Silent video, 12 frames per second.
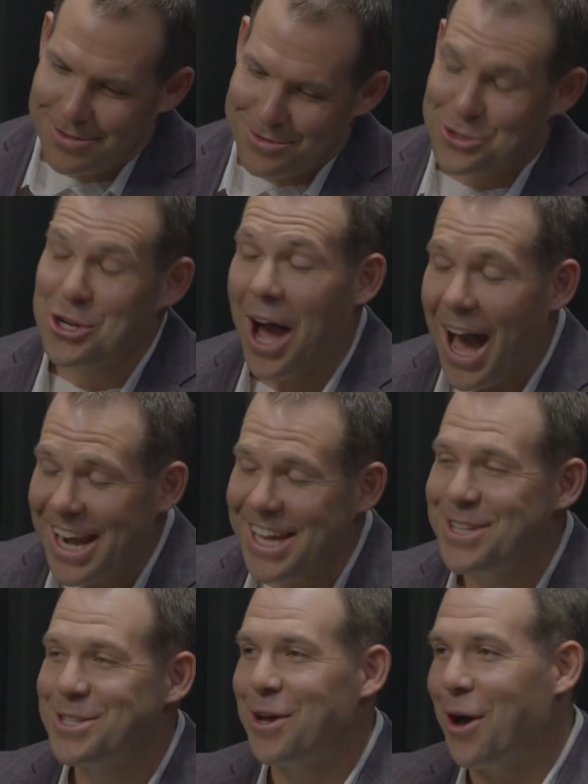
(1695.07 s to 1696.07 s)

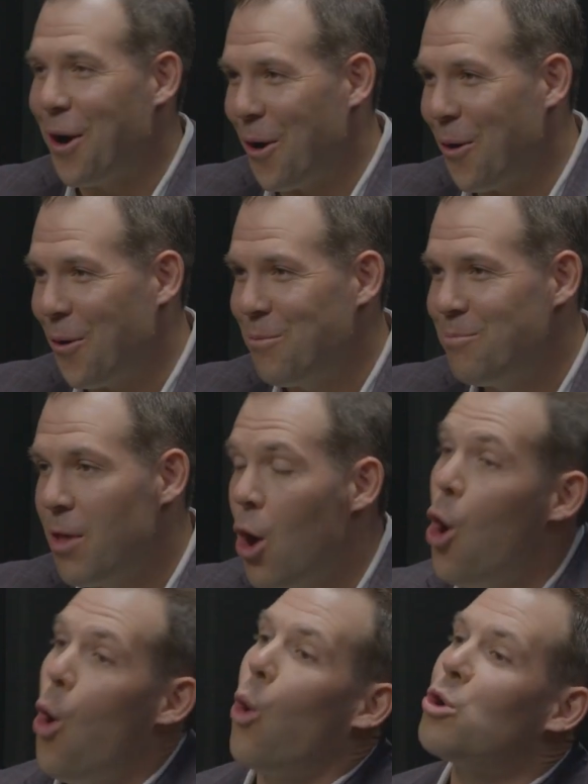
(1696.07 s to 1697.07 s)
Johnny's home,
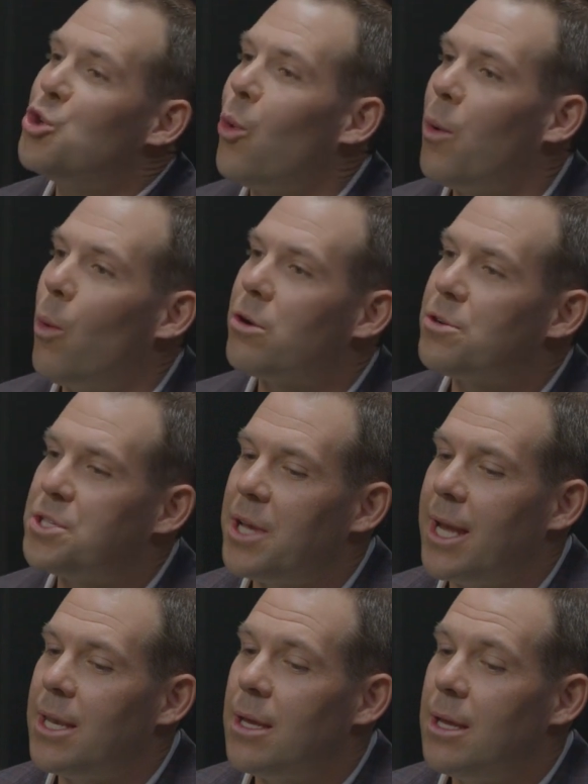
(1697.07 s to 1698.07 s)
or do I want her
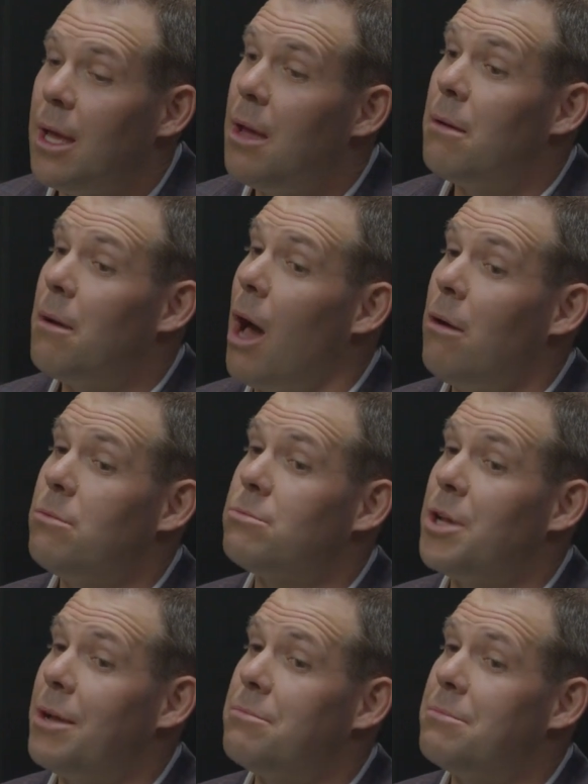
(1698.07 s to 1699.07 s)
saying,
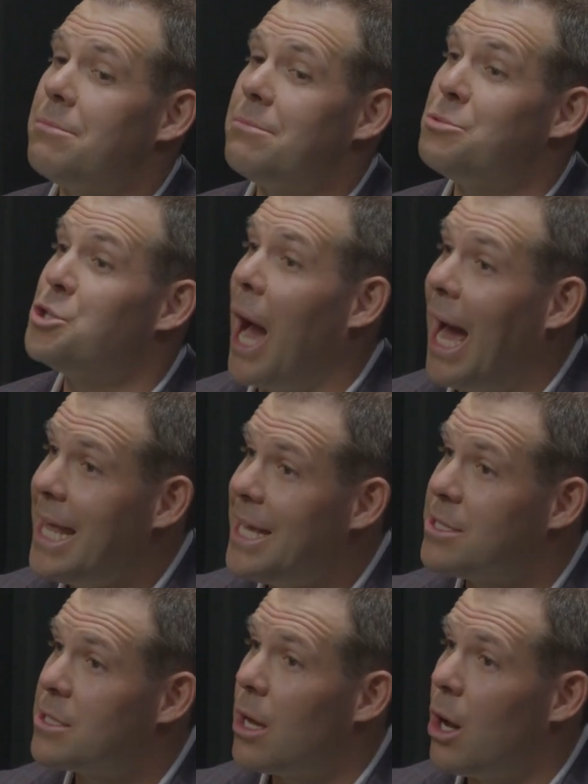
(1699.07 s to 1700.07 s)

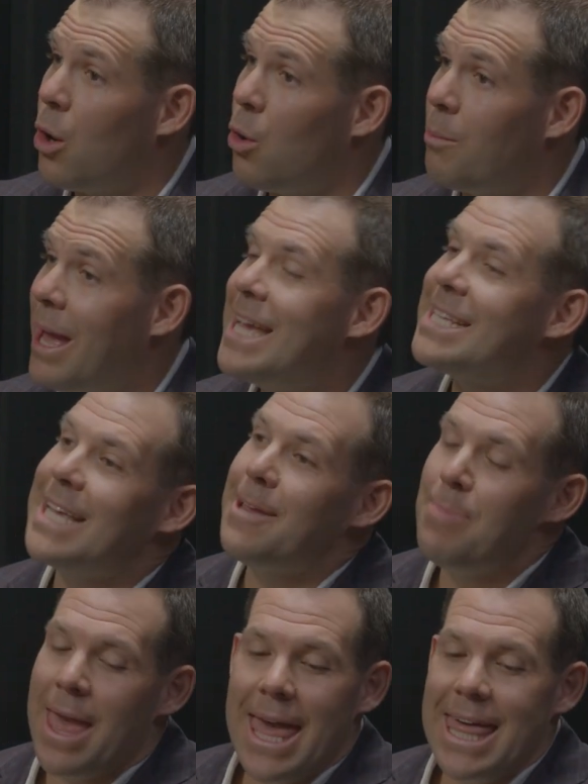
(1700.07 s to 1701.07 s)
Johnny's home?
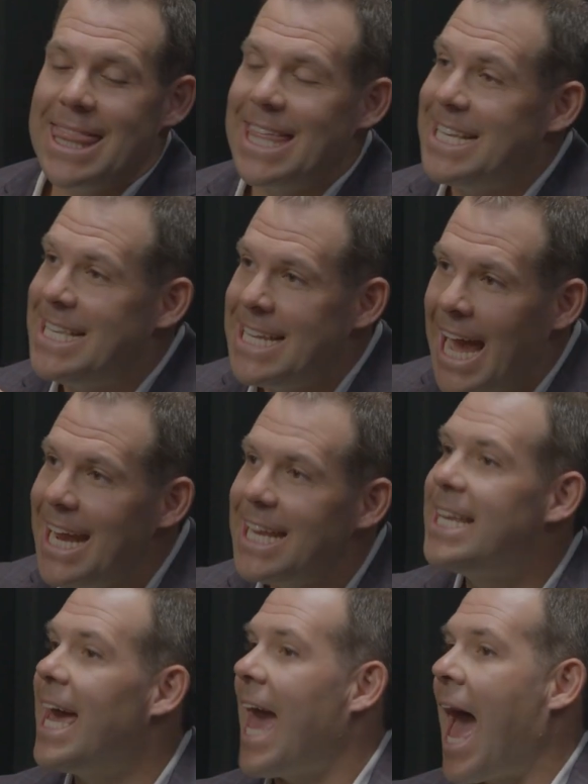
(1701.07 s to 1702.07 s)
See, the
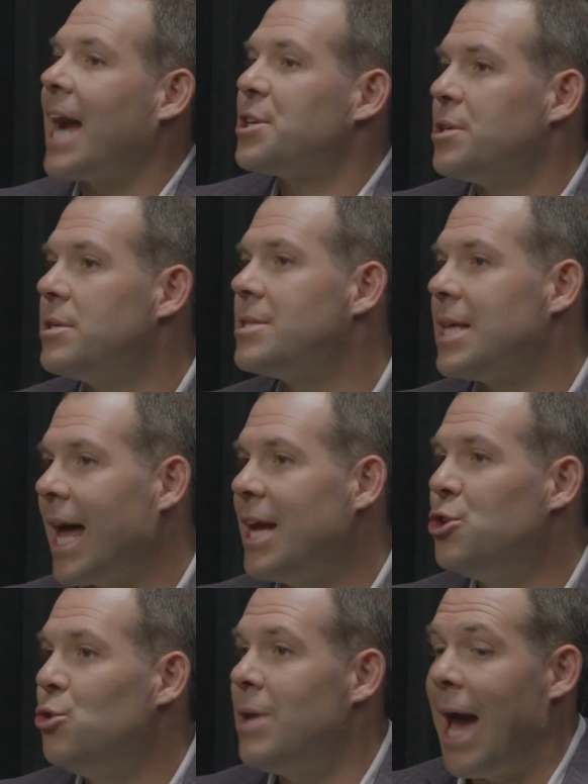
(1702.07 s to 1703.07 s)
day-to-day actions that I
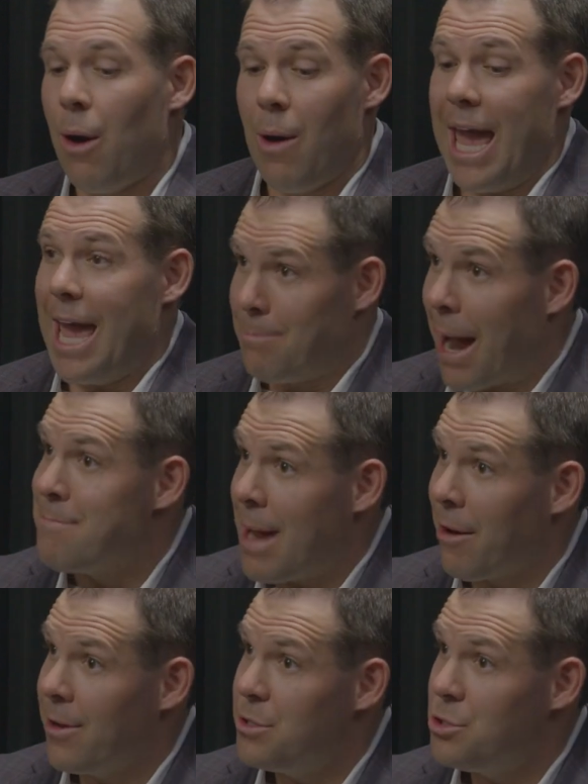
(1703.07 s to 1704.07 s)
do now in my
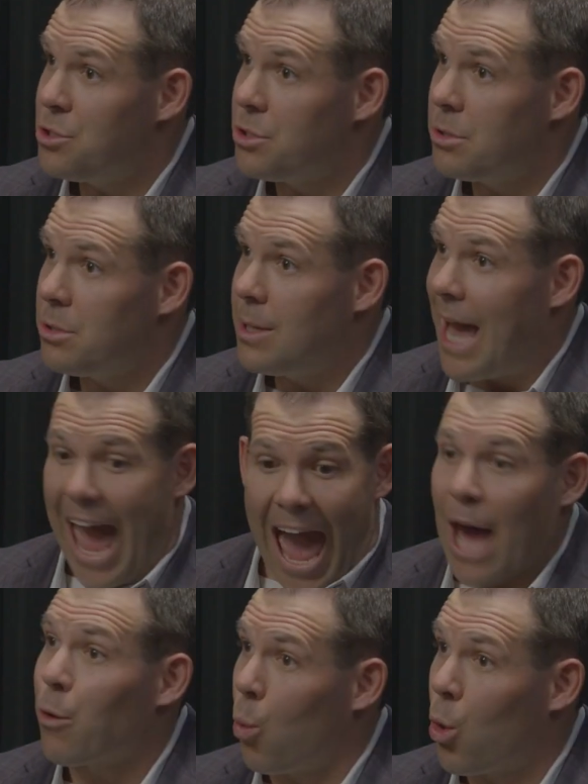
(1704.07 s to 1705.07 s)
marriage,
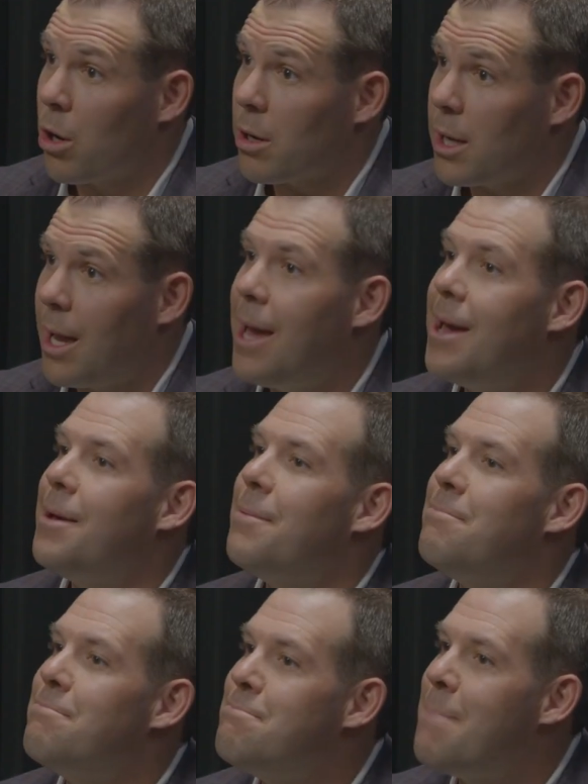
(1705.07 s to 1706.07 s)
at work,
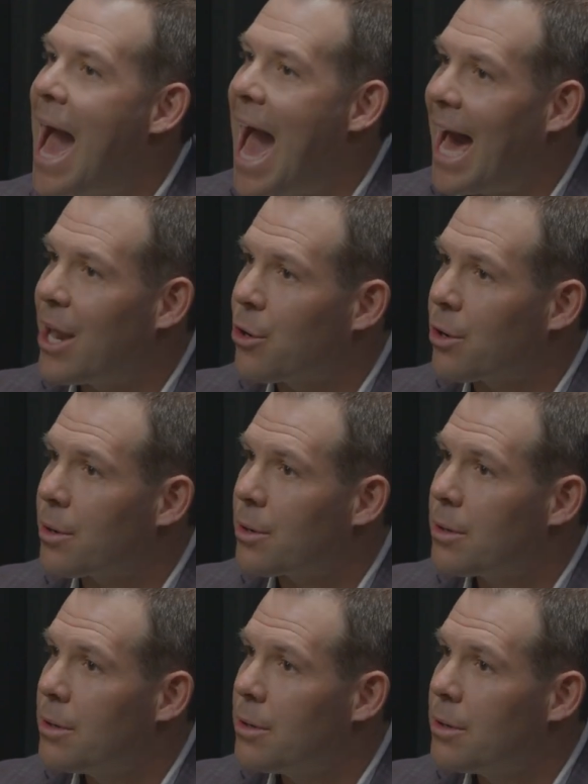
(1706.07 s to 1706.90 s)
matter.